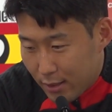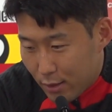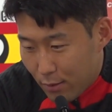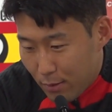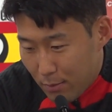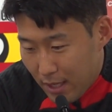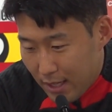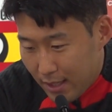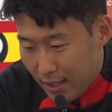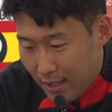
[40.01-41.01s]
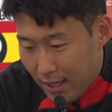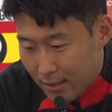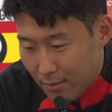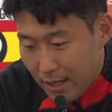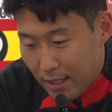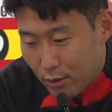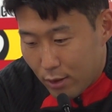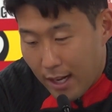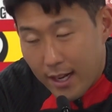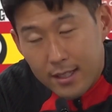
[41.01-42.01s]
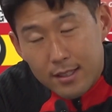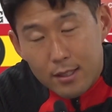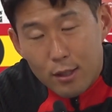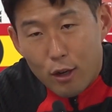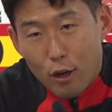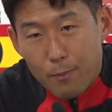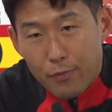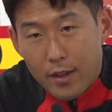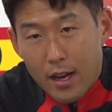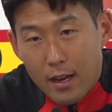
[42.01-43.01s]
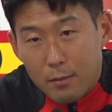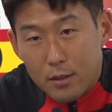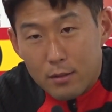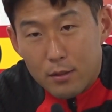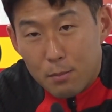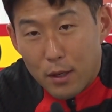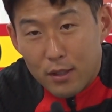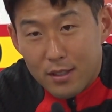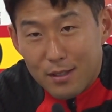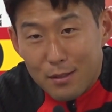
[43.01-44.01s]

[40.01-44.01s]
So for me, I think he has a very good talent. So I mean, Spurs.